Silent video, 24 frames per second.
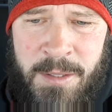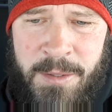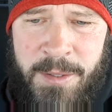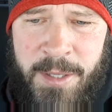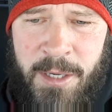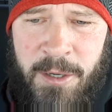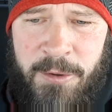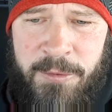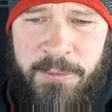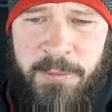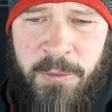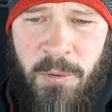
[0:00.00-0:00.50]

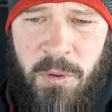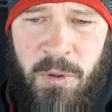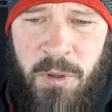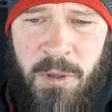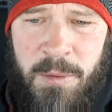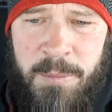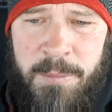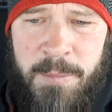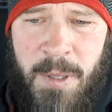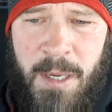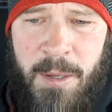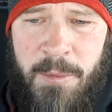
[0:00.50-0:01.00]

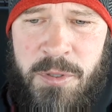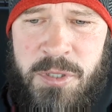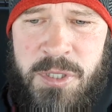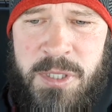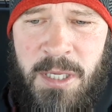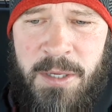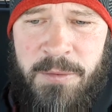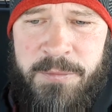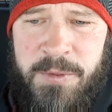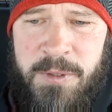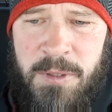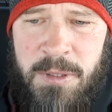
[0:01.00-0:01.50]
Therefore I was
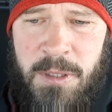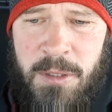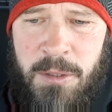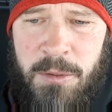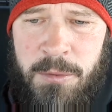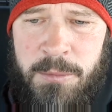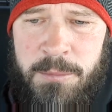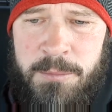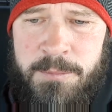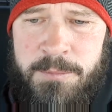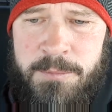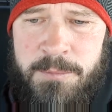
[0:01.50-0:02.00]
left
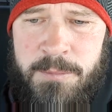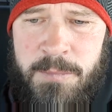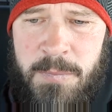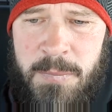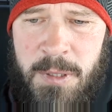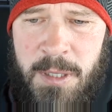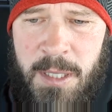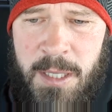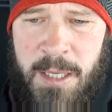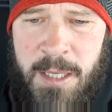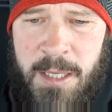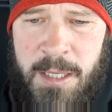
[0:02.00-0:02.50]
alone,
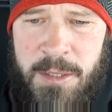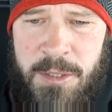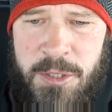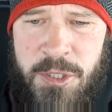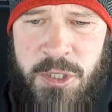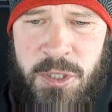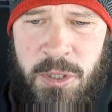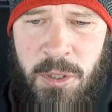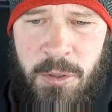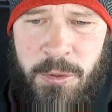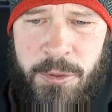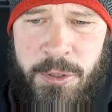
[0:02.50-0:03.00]
and
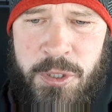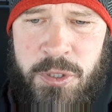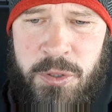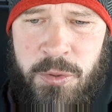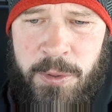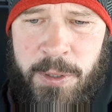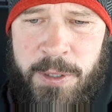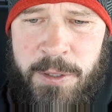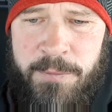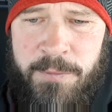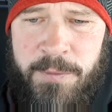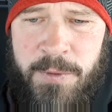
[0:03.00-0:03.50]
saw this
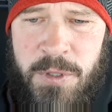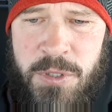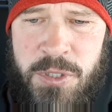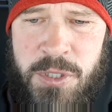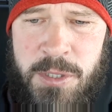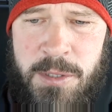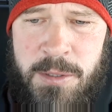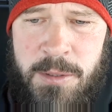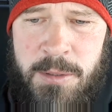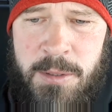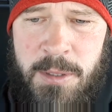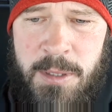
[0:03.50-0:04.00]
great
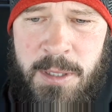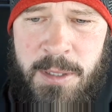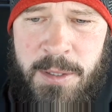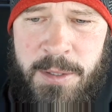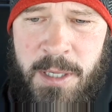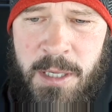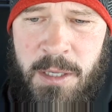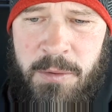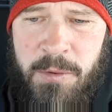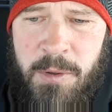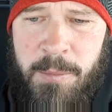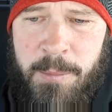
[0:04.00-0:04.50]
vision, and
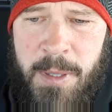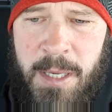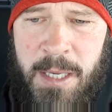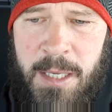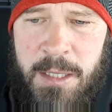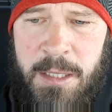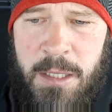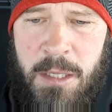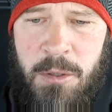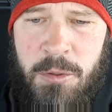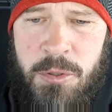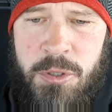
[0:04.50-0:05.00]
there
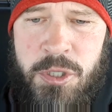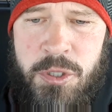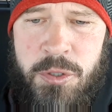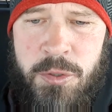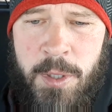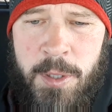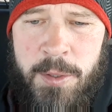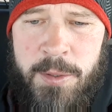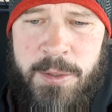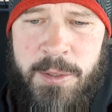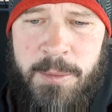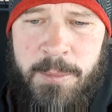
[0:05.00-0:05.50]
remained no
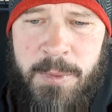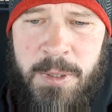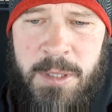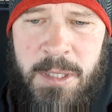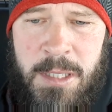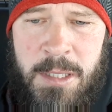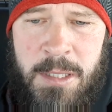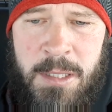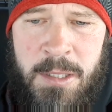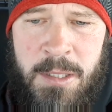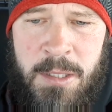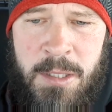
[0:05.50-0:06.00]
strength in
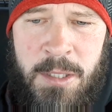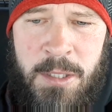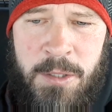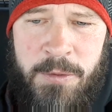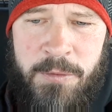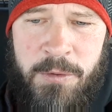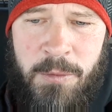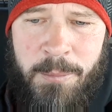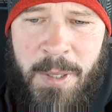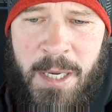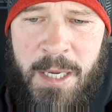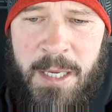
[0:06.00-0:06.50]
me,
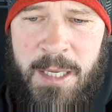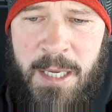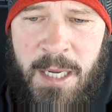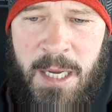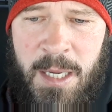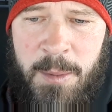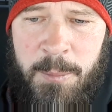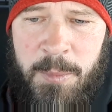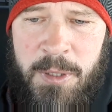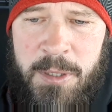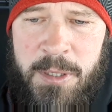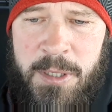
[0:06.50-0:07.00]
for my
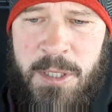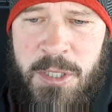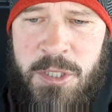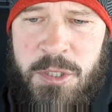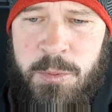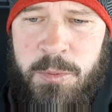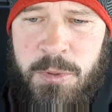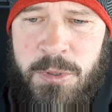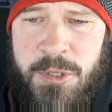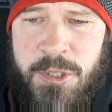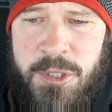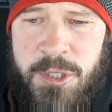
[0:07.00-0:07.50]

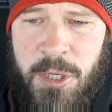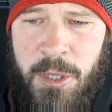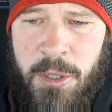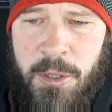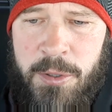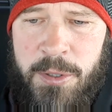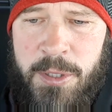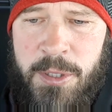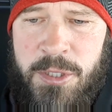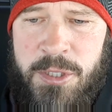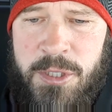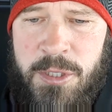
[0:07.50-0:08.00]
comeliness was
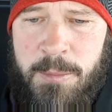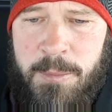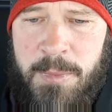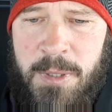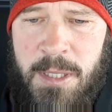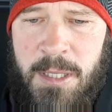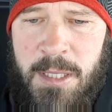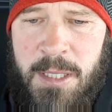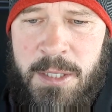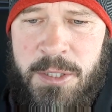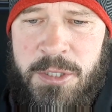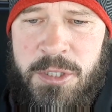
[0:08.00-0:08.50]
turned into
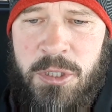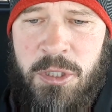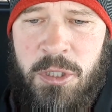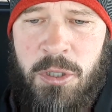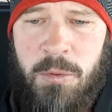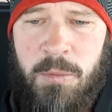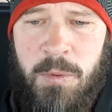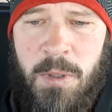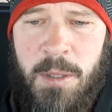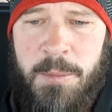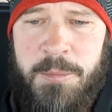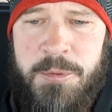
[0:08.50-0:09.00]
me into
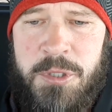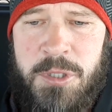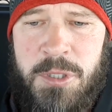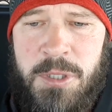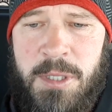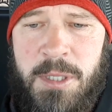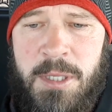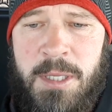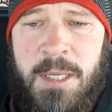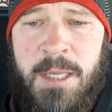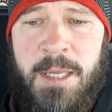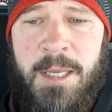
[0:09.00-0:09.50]

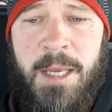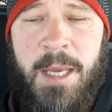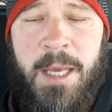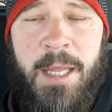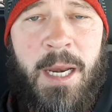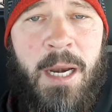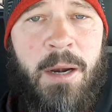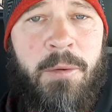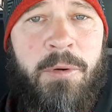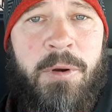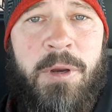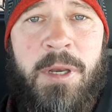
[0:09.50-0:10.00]
corruption, and
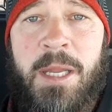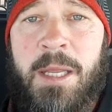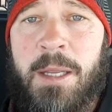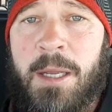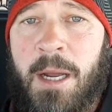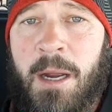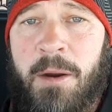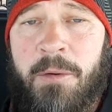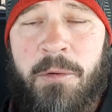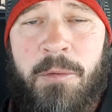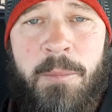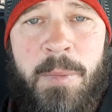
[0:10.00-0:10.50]
I, re-
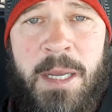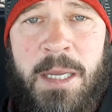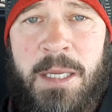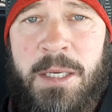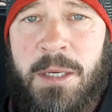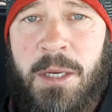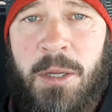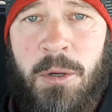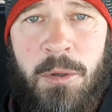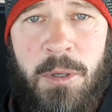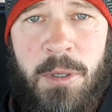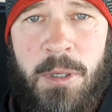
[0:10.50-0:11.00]
I
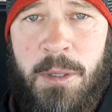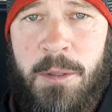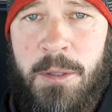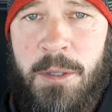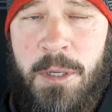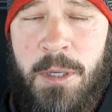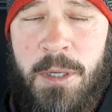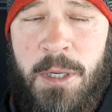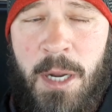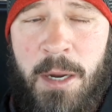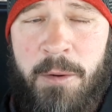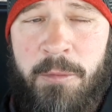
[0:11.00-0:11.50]
remain
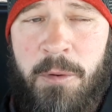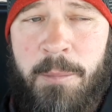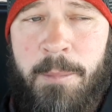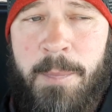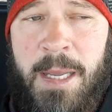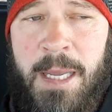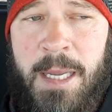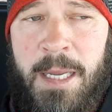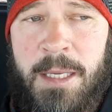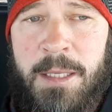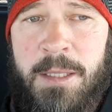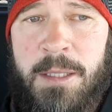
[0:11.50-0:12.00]
no, I
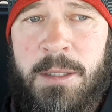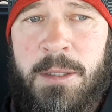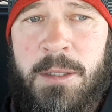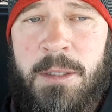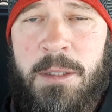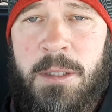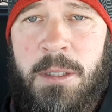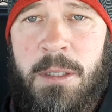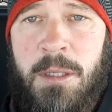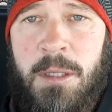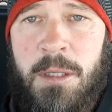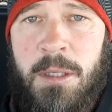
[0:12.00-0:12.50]
remain
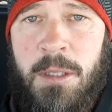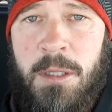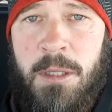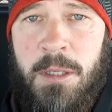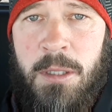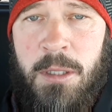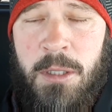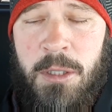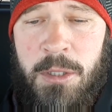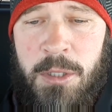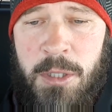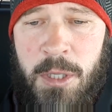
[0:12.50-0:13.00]

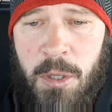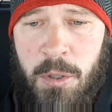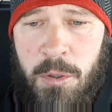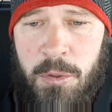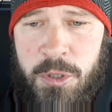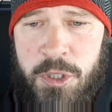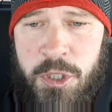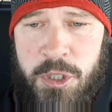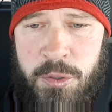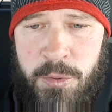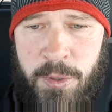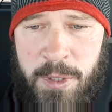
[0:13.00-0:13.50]
no
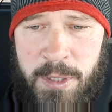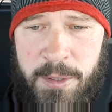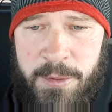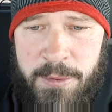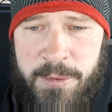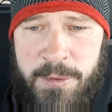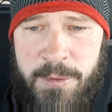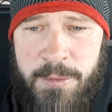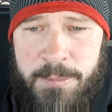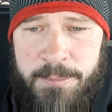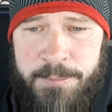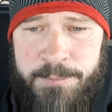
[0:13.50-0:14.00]

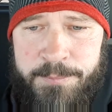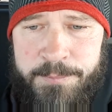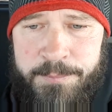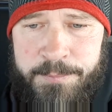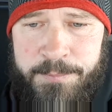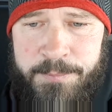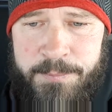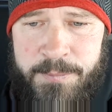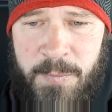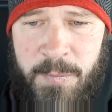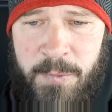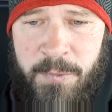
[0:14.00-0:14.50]
strength,
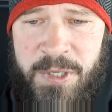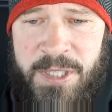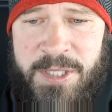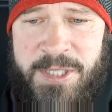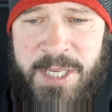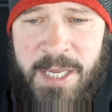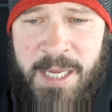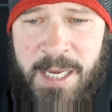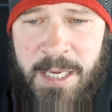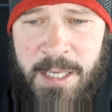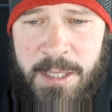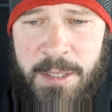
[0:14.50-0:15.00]

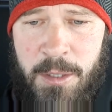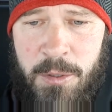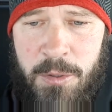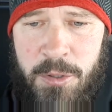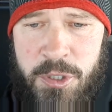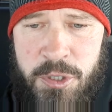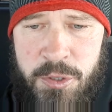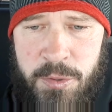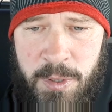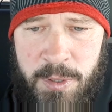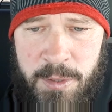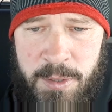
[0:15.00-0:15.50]
retain no
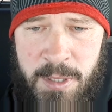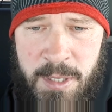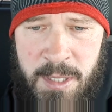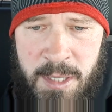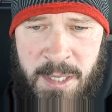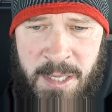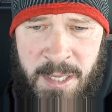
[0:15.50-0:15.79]
strength.